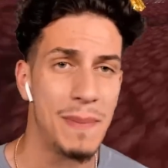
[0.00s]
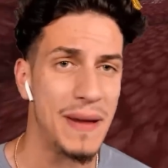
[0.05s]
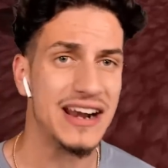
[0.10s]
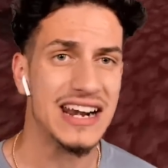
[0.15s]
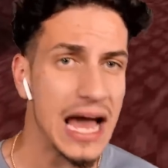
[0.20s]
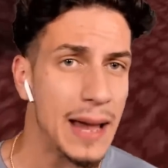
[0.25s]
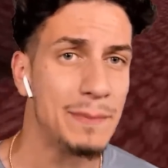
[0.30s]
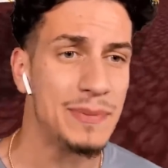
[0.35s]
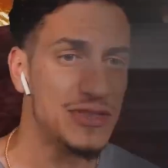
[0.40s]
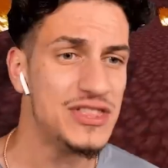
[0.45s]

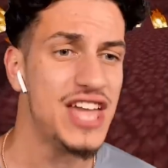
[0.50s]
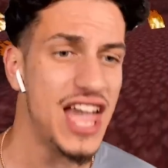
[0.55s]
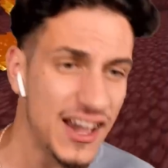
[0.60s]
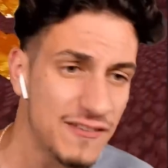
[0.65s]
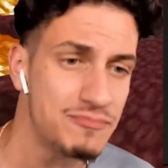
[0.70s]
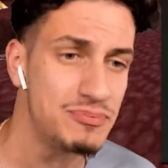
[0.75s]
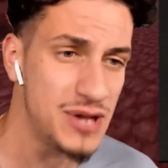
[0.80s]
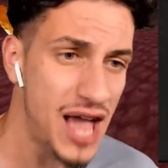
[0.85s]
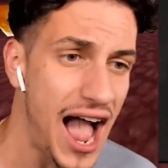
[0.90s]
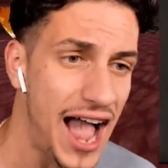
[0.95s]
not be the
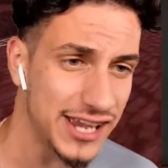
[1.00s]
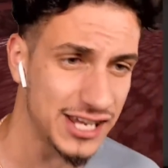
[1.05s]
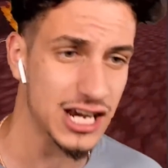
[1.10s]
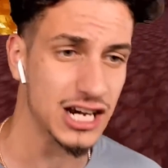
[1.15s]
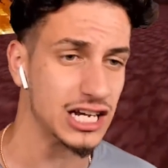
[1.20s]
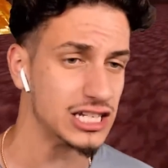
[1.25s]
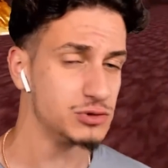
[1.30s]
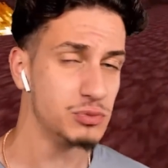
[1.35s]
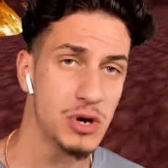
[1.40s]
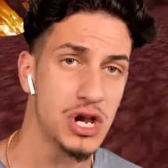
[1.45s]
FBI here
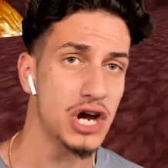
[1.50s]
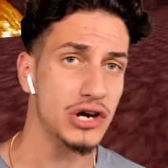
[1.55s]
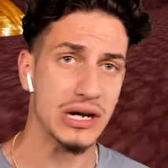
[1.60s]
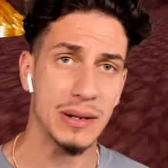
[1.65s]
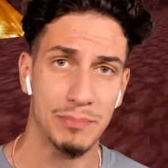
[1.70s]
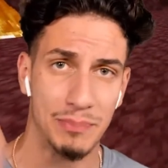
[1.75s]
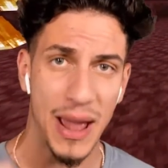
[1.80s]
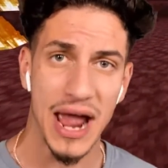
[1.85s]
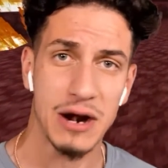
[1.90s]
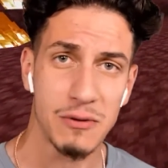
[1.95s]
because we are in
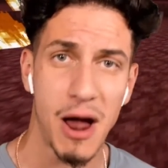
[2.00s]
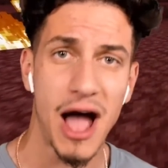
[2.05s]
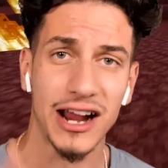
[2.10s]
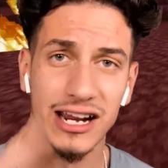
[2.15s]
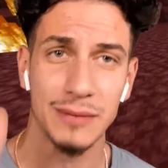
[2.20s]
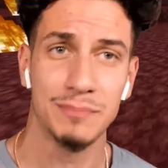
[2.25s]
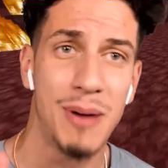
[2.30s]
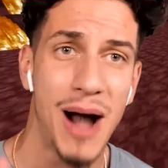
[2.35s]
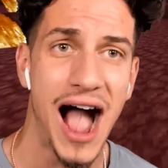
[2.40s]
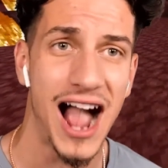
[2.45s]
Bedrock
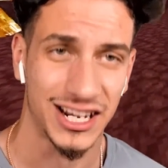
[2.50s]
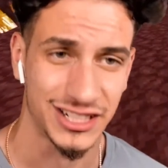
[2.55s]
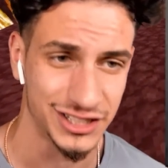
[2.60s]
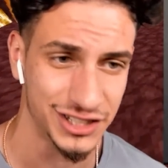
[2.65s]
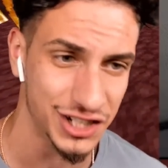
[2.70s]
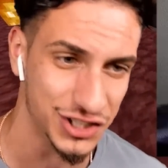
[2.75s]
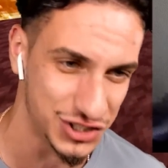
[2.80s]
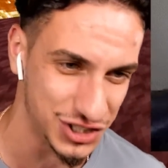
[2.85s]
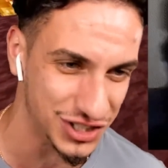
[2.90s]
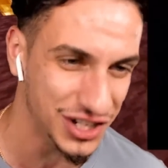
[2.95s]
and Pocket Edition.